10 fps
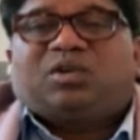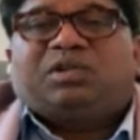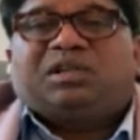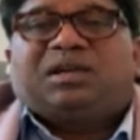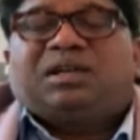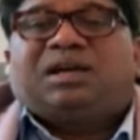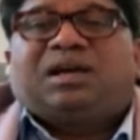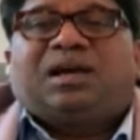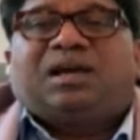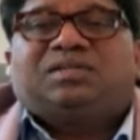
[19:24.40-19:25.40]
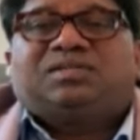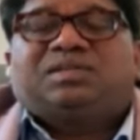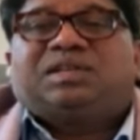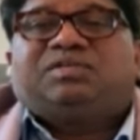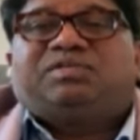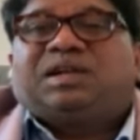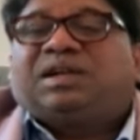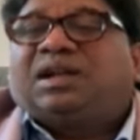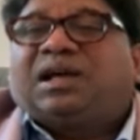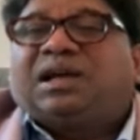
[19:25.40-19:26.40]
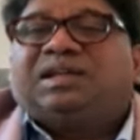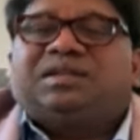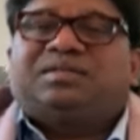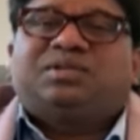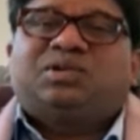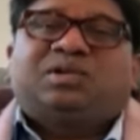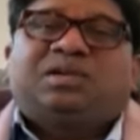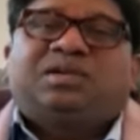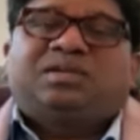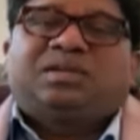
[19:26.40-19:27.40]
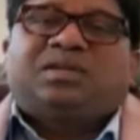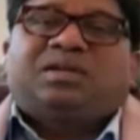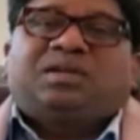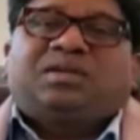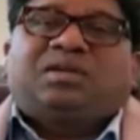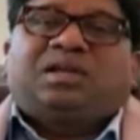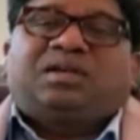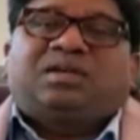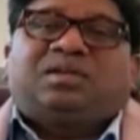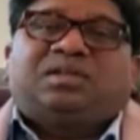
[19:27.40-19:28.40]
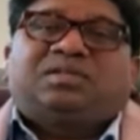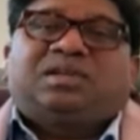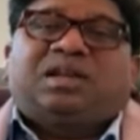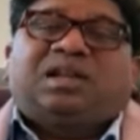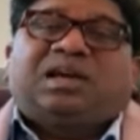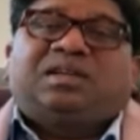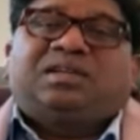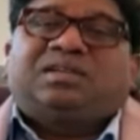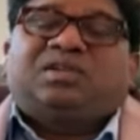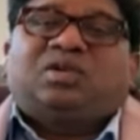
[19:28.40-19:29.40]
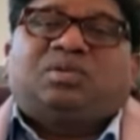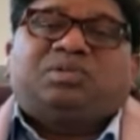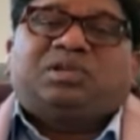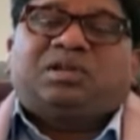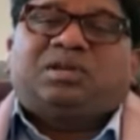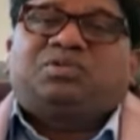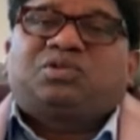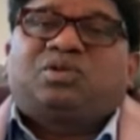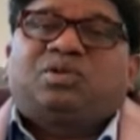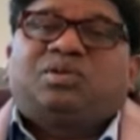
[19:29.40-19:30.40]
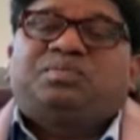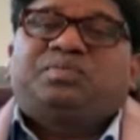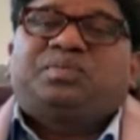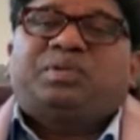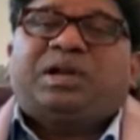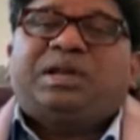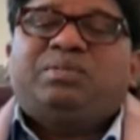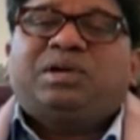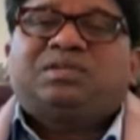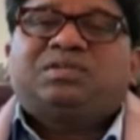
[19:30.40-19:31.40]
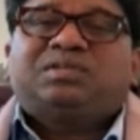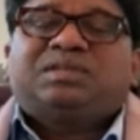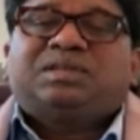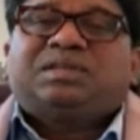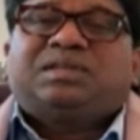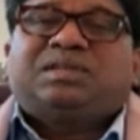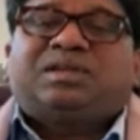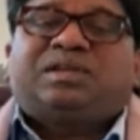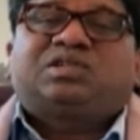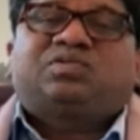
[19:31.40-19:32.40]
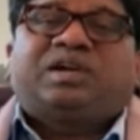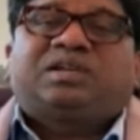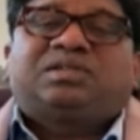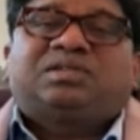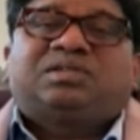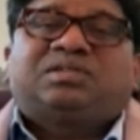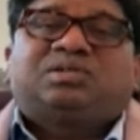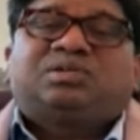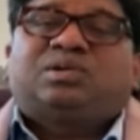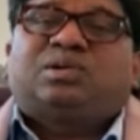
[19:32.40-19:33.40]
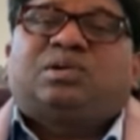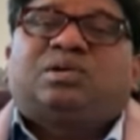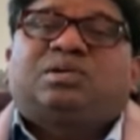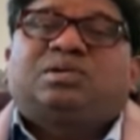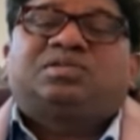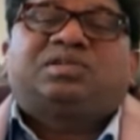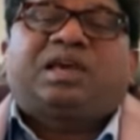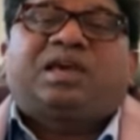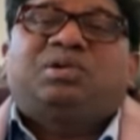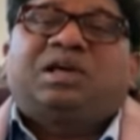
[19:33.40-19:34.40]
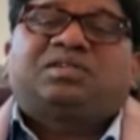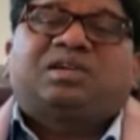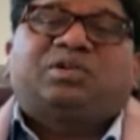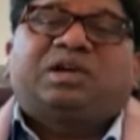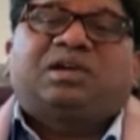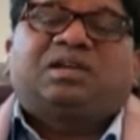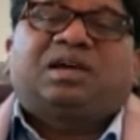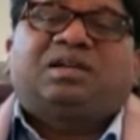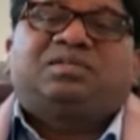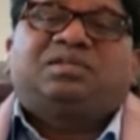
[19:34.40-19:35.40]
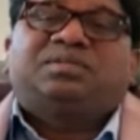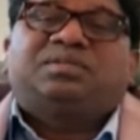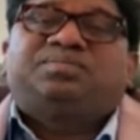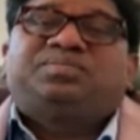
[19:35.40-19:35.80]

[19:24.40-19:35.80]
know, vagina has a different lining, okay? Like the cell line, you know, and so pretty much risk factor or same like cervical cancer,